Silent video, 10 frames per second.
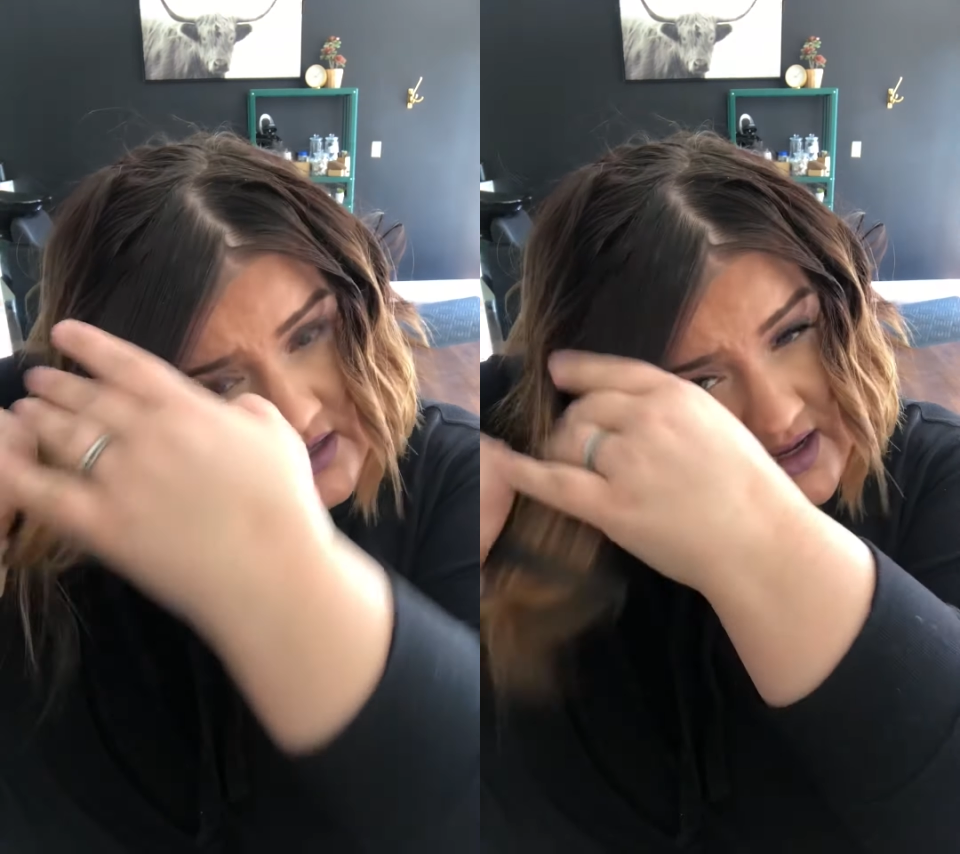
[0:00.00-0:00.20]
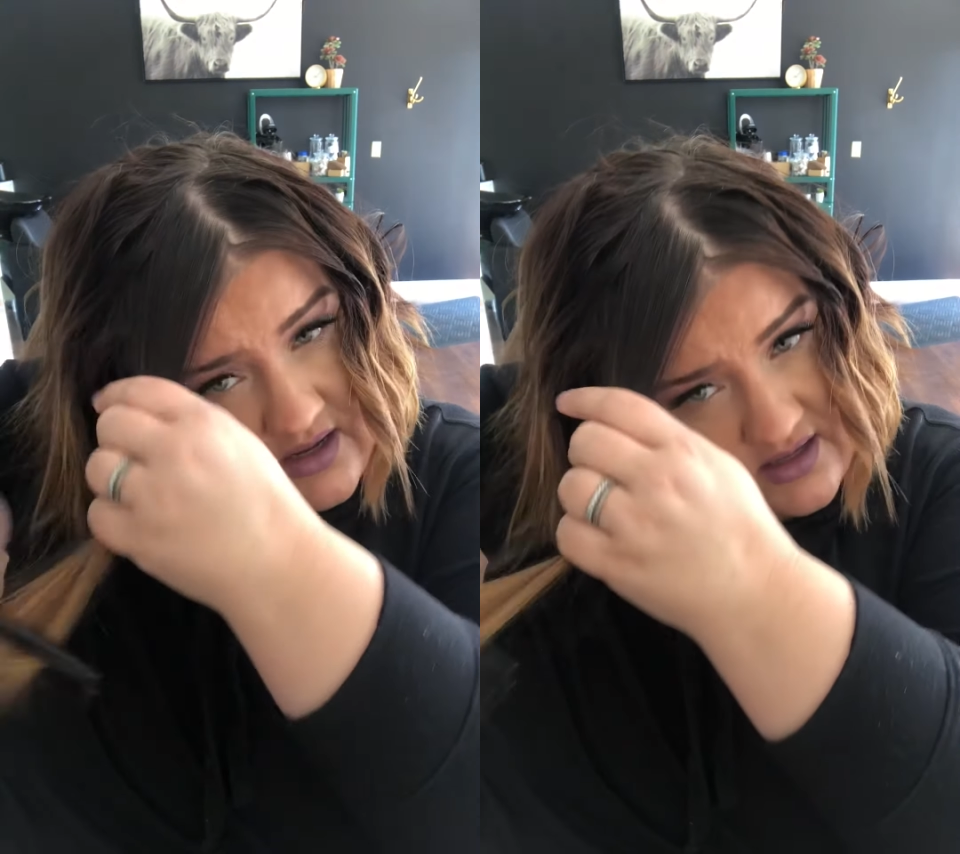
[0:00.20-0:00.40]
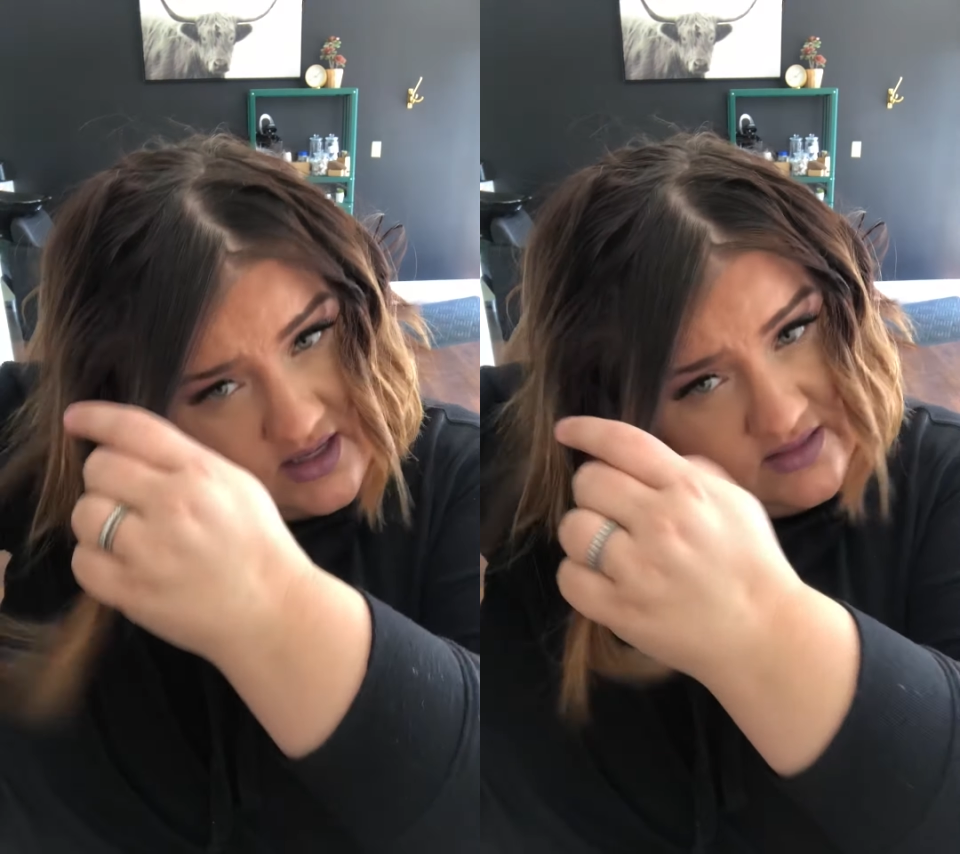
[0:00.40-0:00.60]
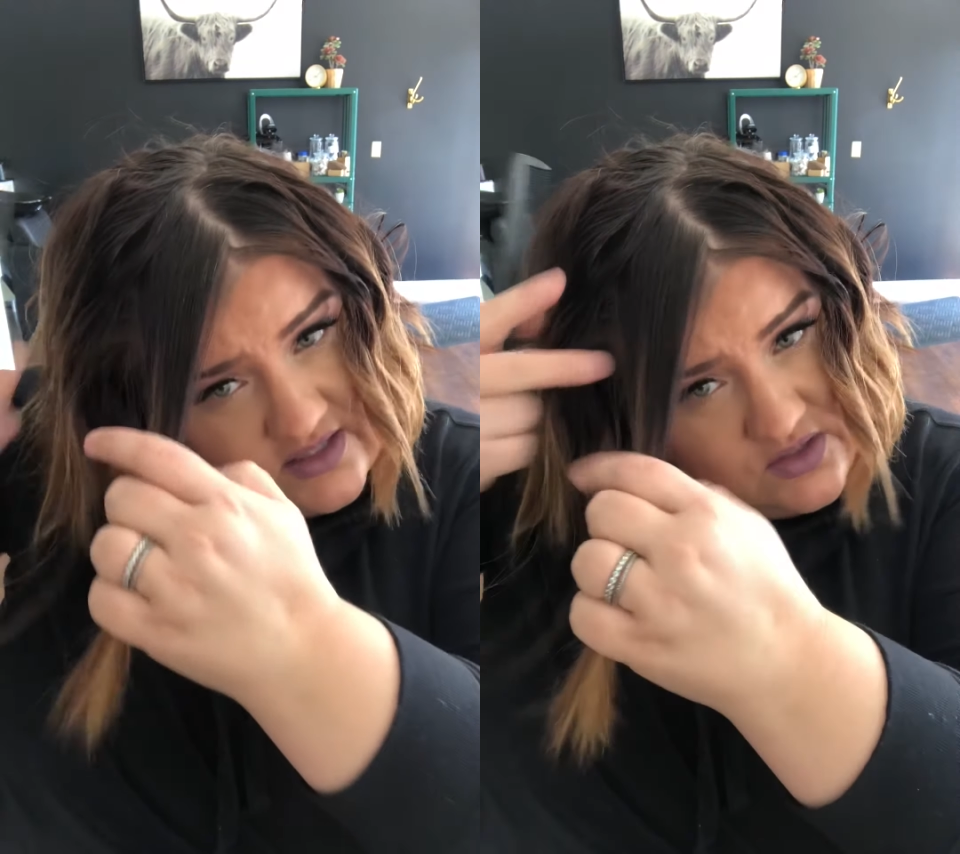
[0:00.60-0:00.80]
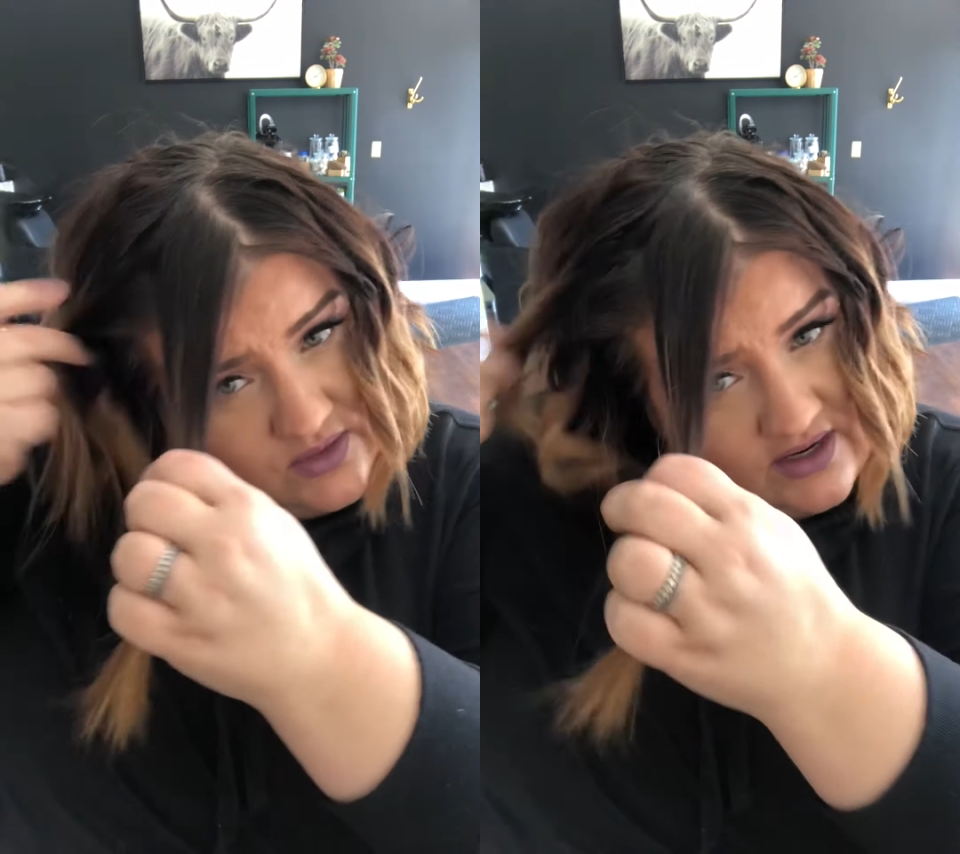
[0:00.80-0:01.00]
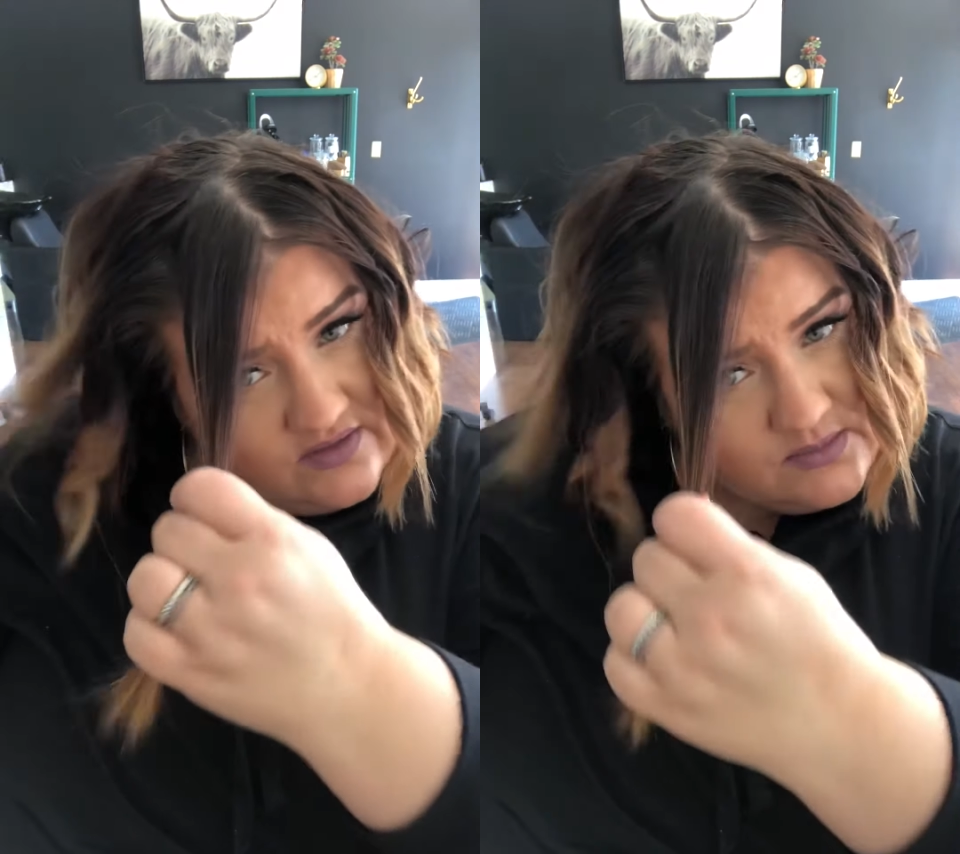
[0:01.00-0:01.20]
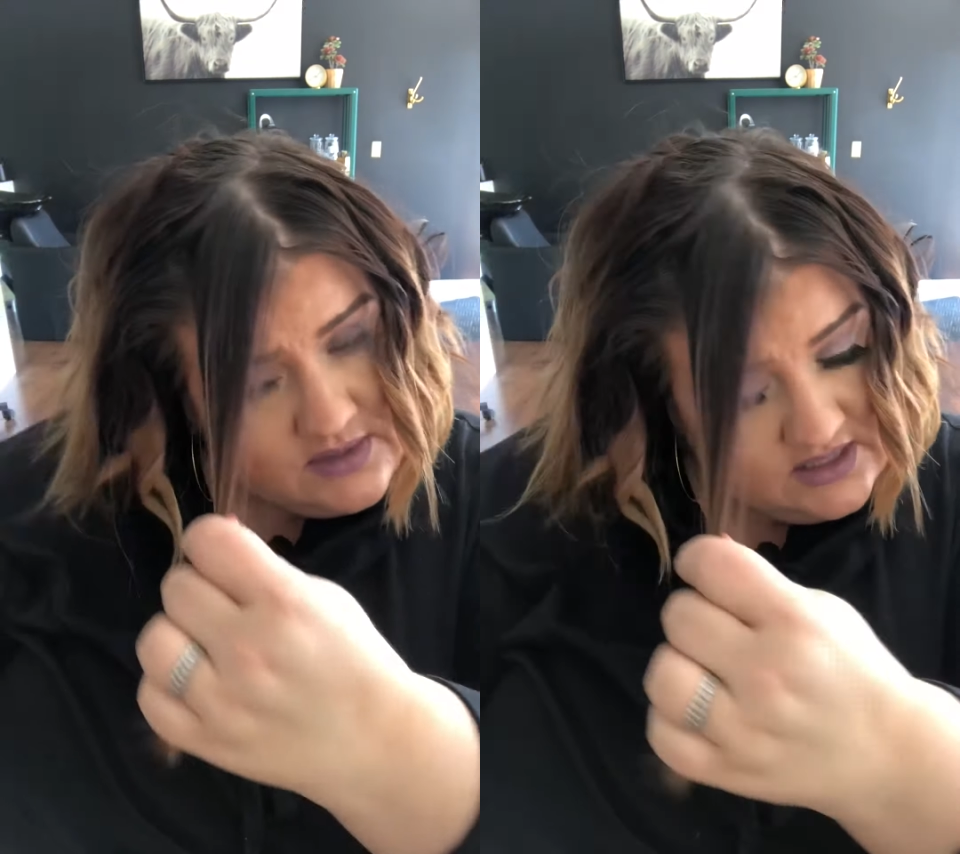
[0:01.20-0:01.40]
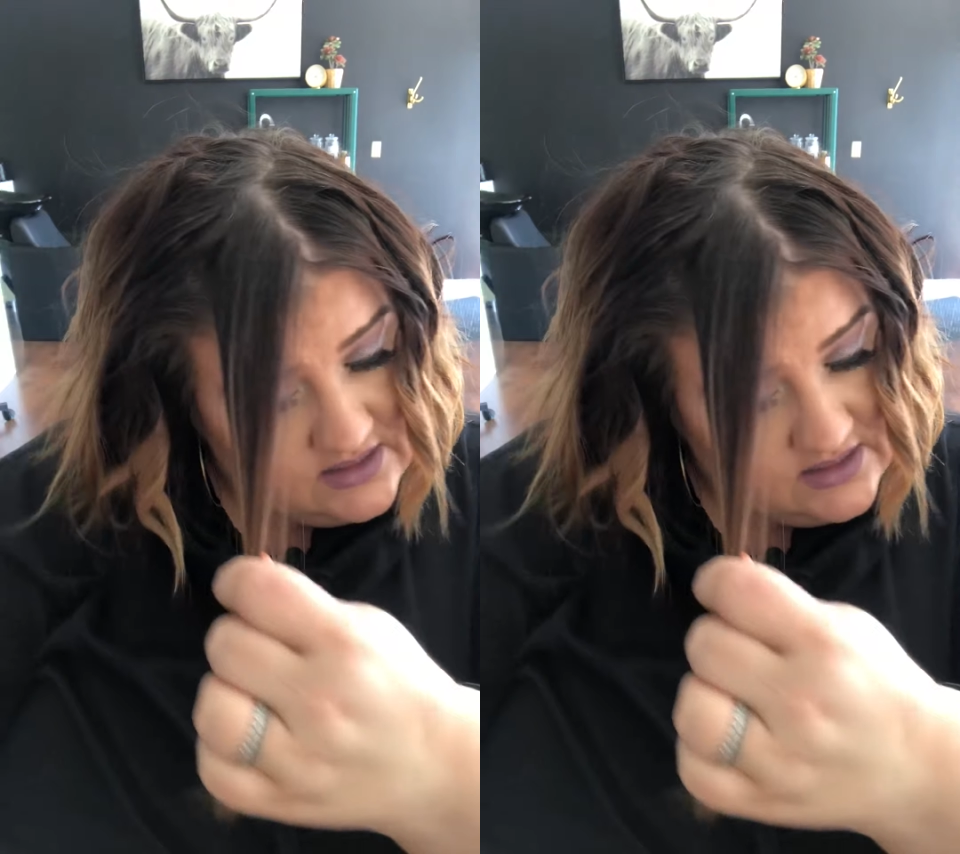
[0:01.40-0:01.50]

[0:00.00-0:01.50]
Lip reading: And again, these don't have to be